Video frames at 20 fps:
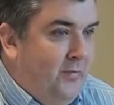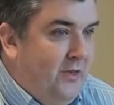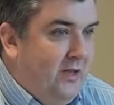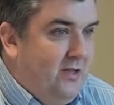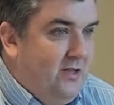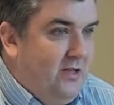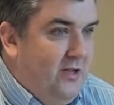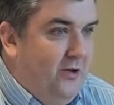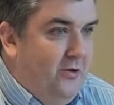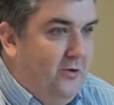
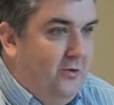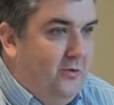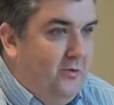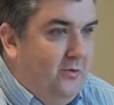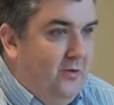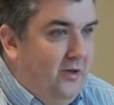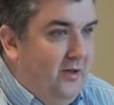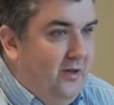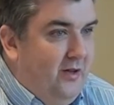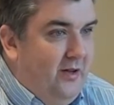
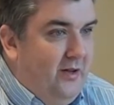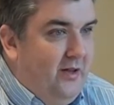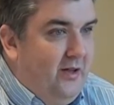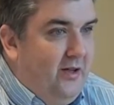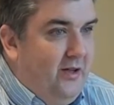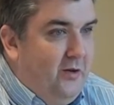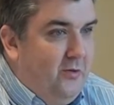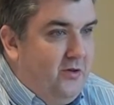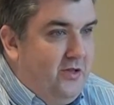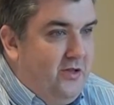So,
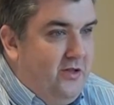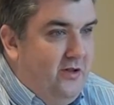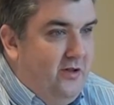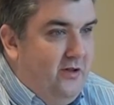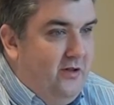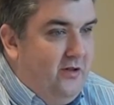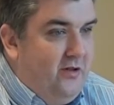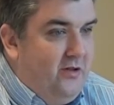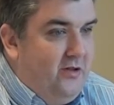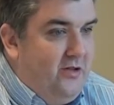
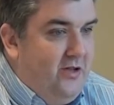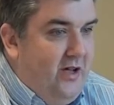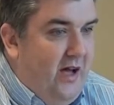to